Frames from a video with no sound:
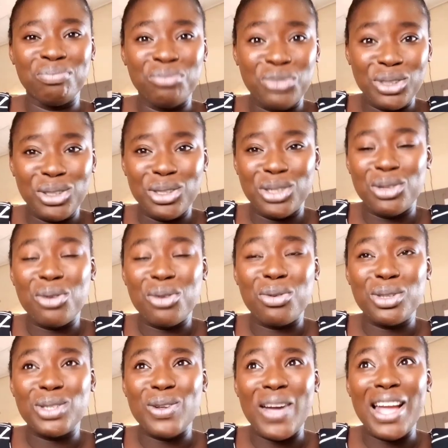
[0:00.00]
video is not going
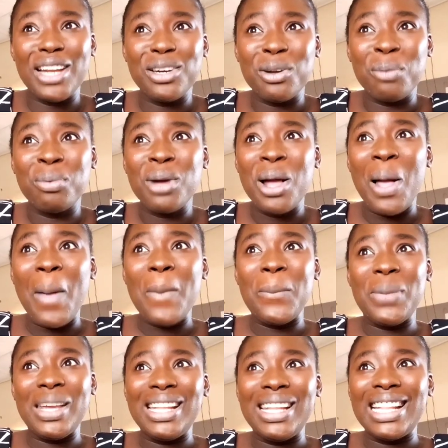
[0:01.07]
to end up
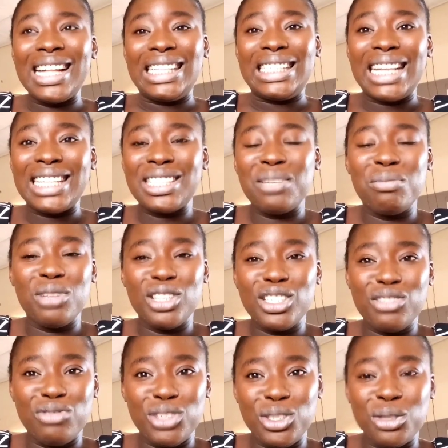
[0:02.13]
being a 30 minutes
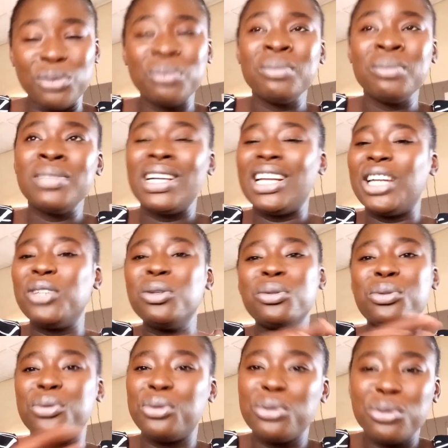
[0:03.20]
video, and I don't
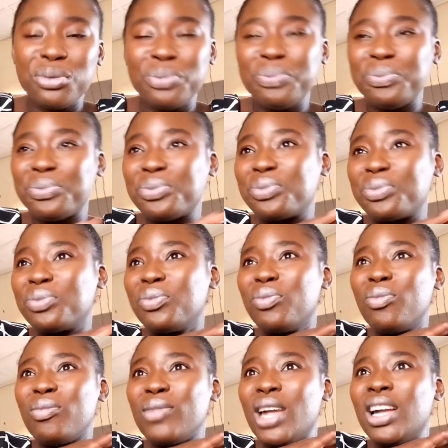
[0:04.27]
want to do
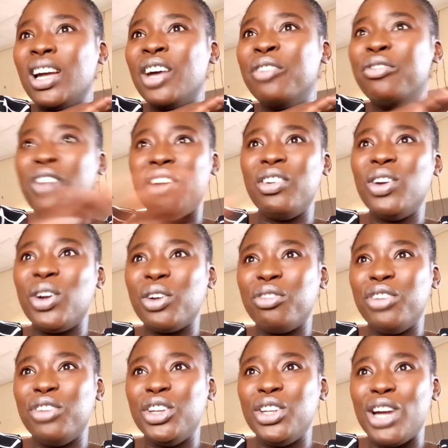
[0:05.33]
a very long
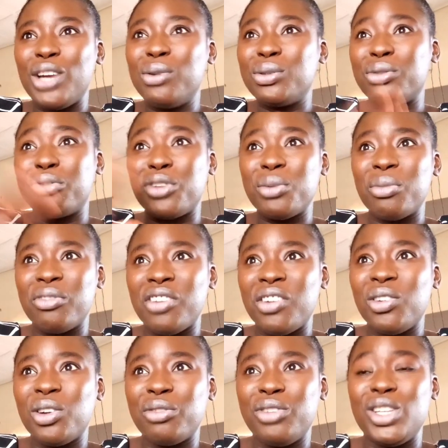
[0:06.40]
video. I don't want to film a very
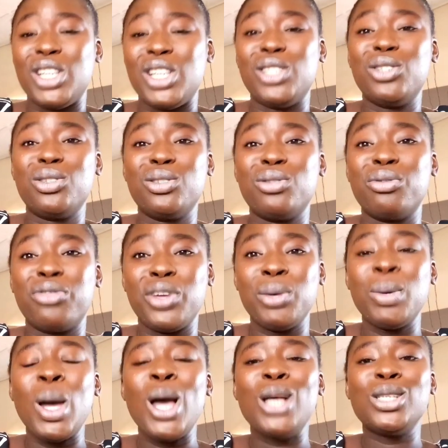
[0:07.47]
long video. I just want to film
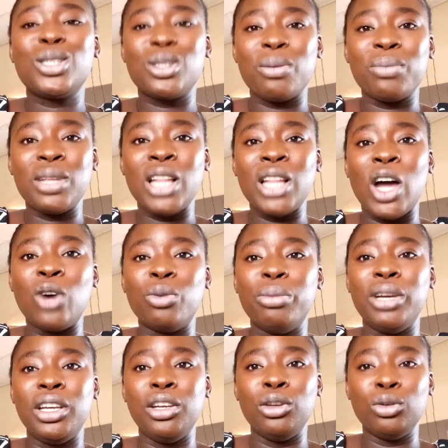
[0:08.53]
something that will
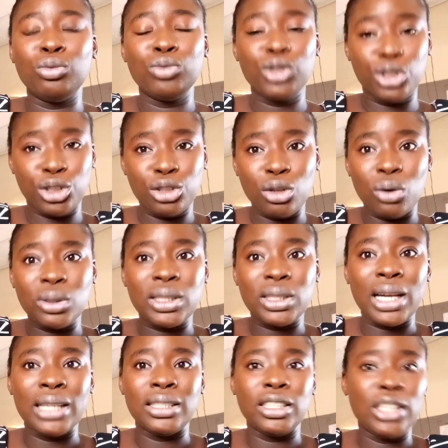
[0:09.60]
be, short
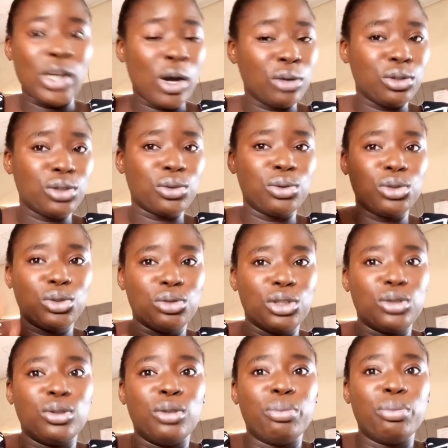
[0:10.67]
and, I'll just go
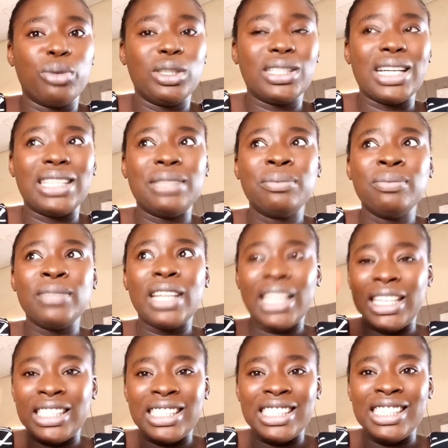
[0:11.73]
straight to the point and
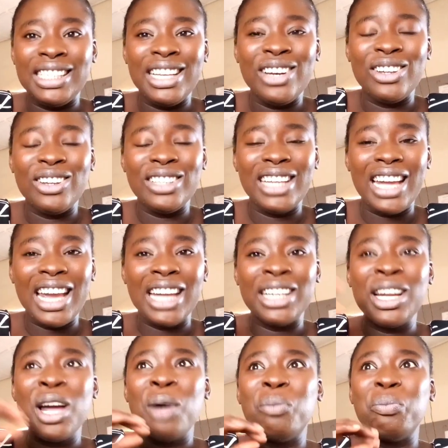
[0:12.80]
hit the nail on the head.
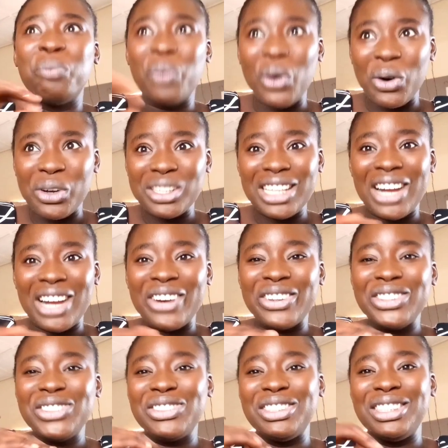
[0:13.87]
But
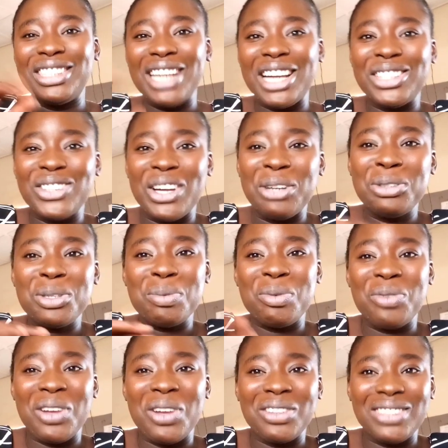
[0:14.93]
according to the title, I know some of
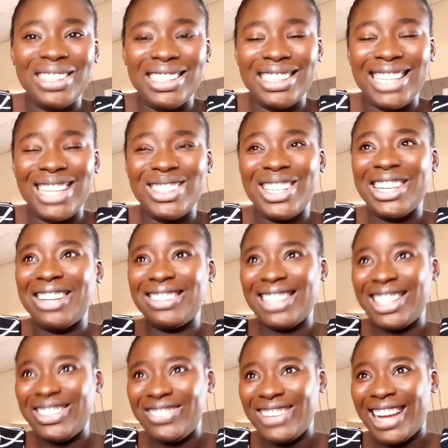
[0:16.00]
you have seen the title and you
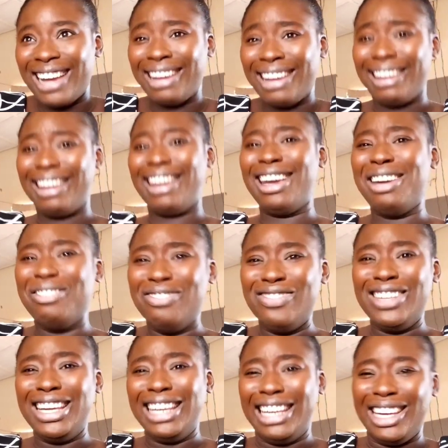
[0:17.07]
started being like, hey,
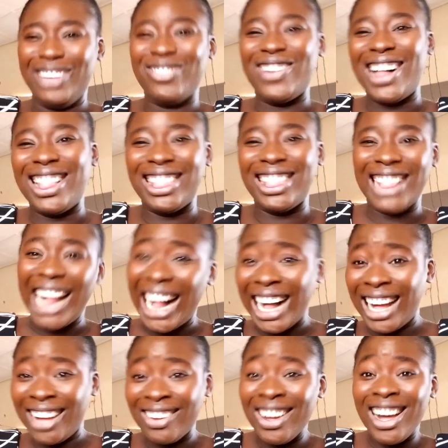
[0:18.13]
me in my
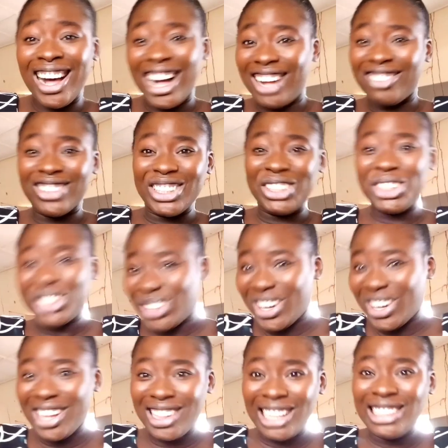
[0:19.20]
life, how will you
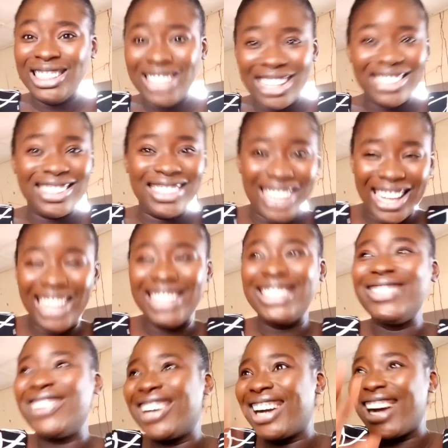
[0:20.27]
try that nonsense?
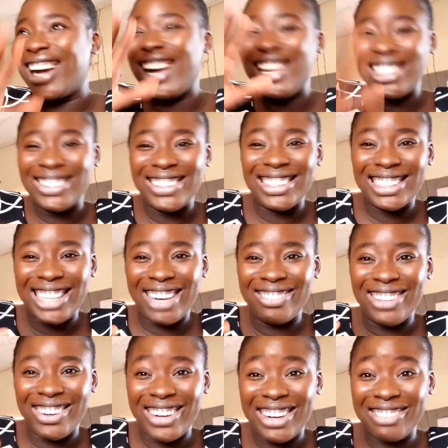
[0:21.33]
But guys, please calm
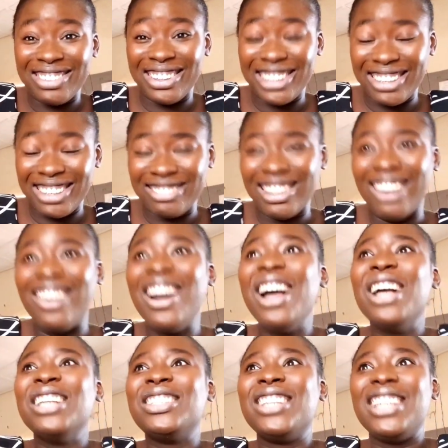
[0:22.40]
down, calm down, calm down.
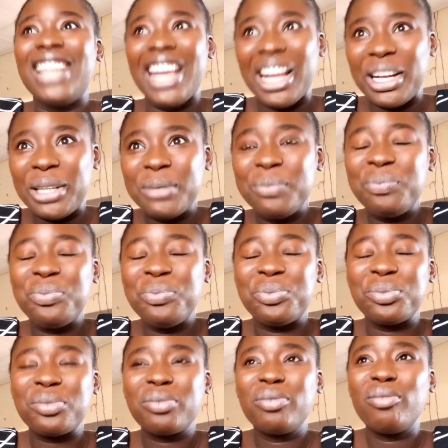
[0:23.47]
So yeah,
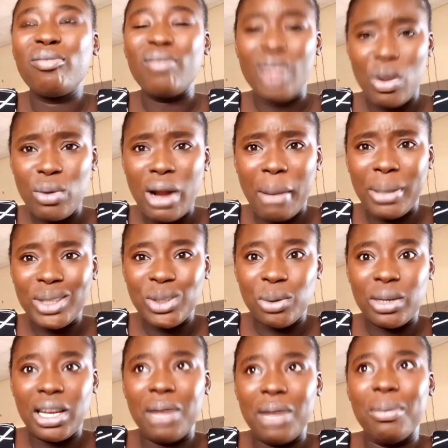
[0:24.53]
what am I
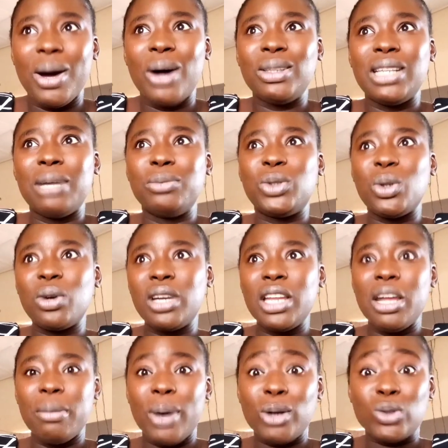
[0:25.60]
talking about? I'm talking
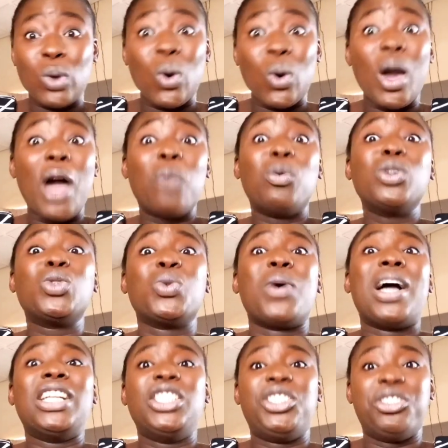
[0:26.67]
about, or I want to
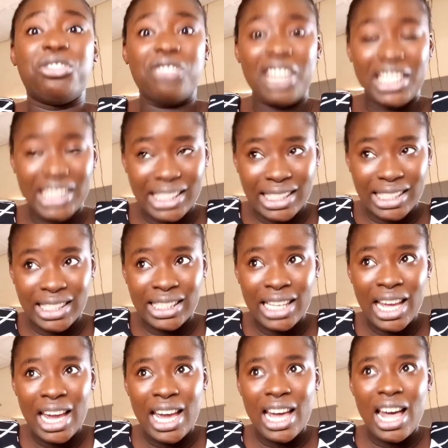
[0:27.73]
address
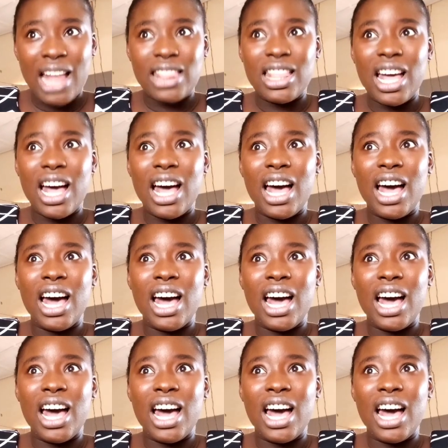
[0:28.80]
the